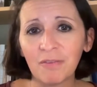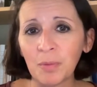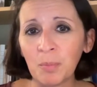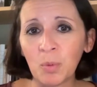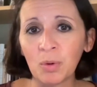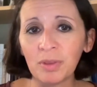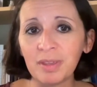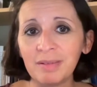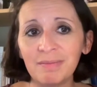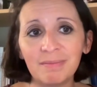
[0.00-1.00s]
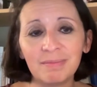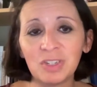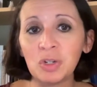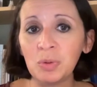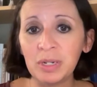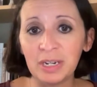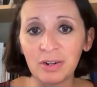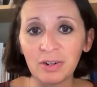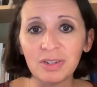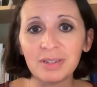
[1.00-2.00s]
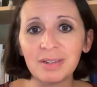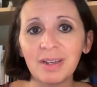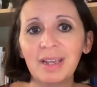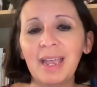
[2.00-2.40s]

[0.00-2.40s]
for more than 2 years,